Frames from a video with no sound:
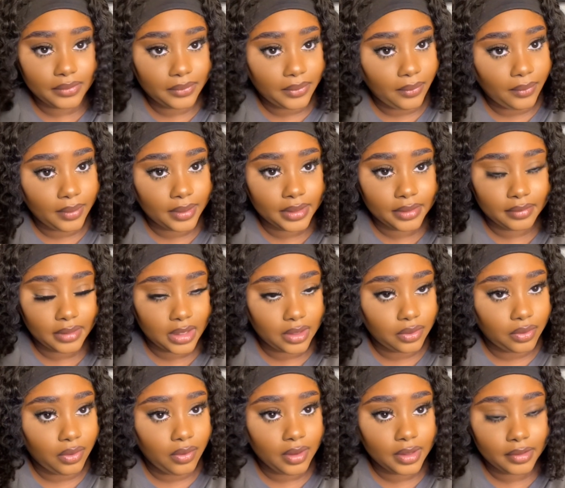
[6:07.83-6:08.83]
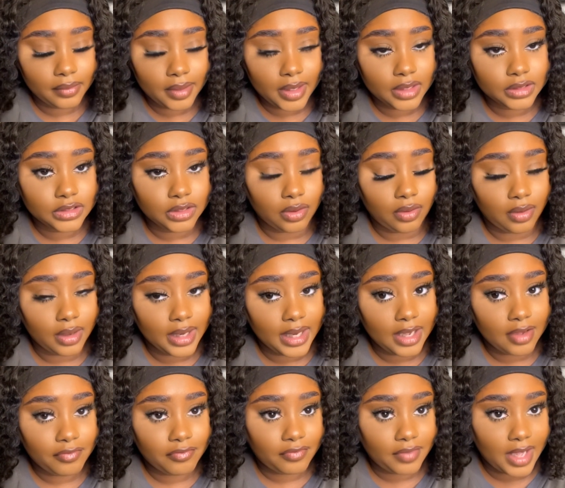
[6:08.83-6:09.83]
to all
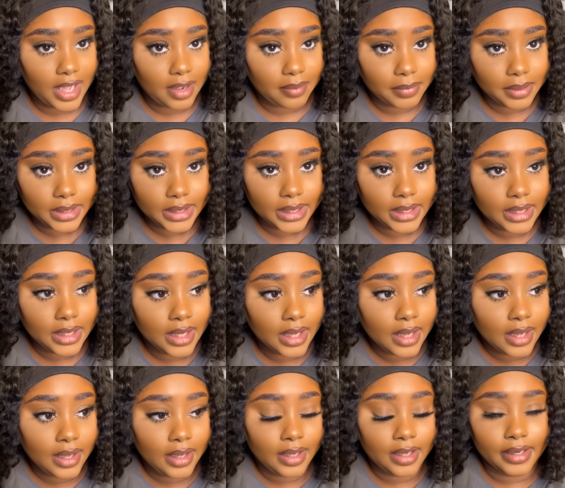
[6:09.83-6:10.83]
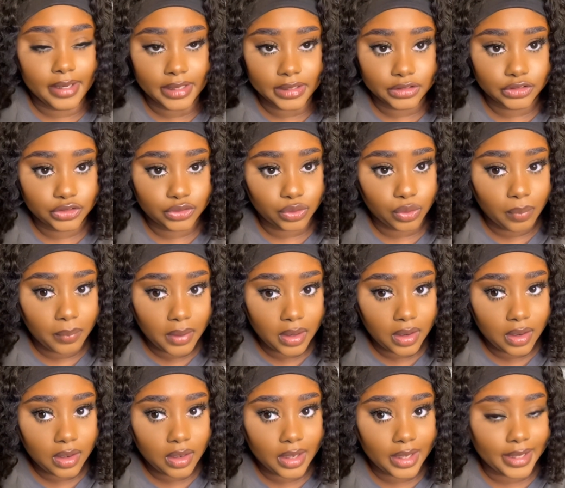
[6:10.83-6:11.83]
our family in
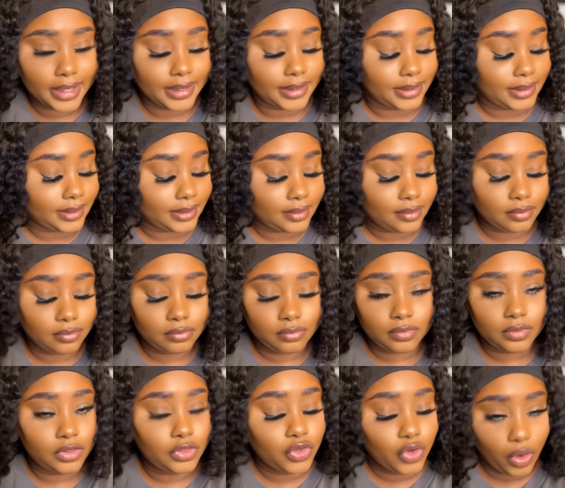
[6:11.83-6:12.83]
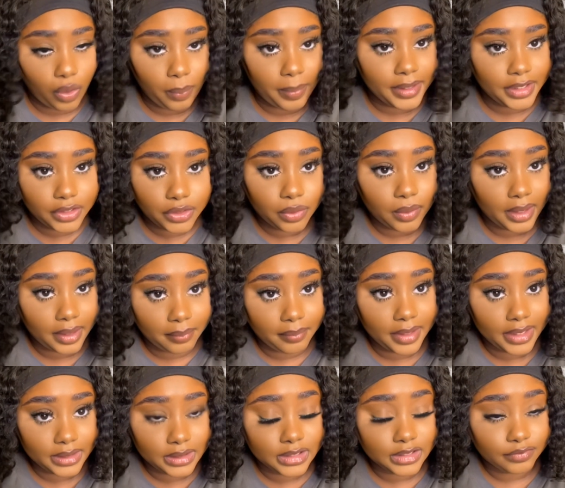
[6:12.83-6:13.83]
Exuma, and nobody knew how to
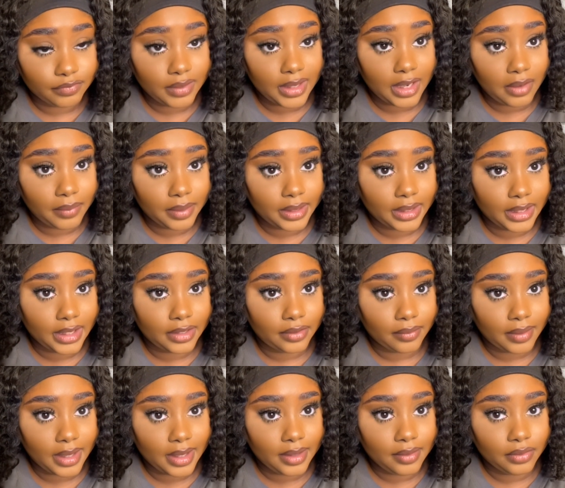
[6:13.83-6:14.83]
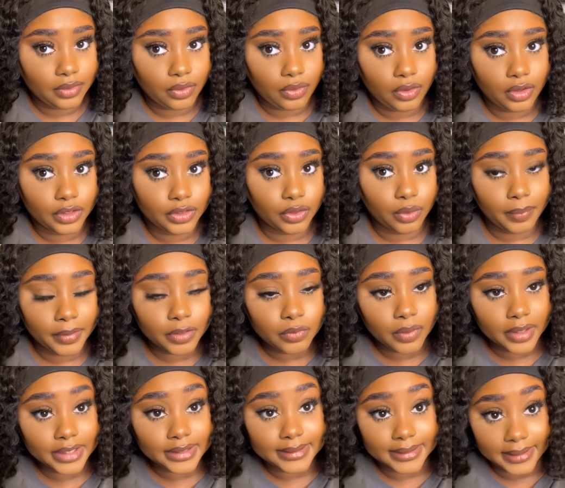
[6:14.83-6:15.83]
make this flour cake, right? Or nobody
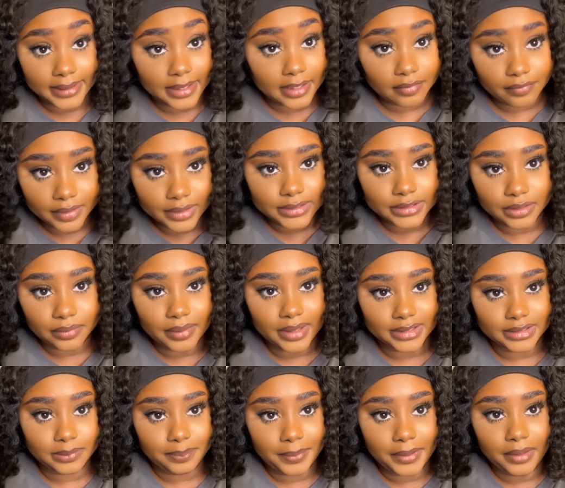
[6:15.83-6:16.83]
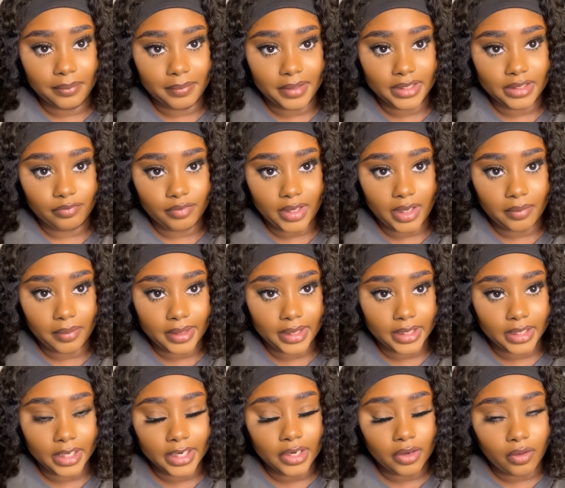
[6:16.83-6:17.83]
wanted to give us the recipe to make the flour
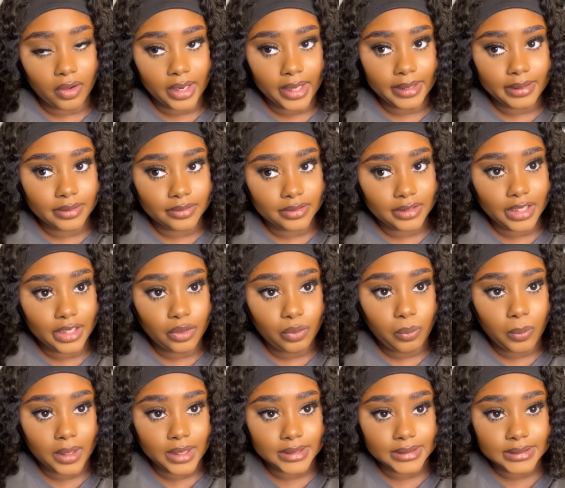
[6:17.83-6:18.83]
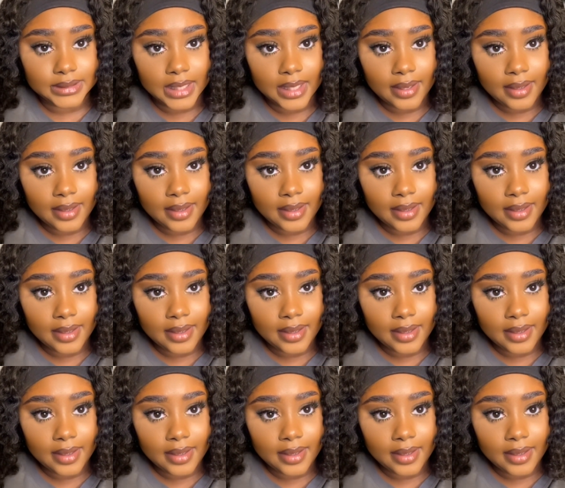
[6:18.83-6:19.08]
cake. And all I could think was,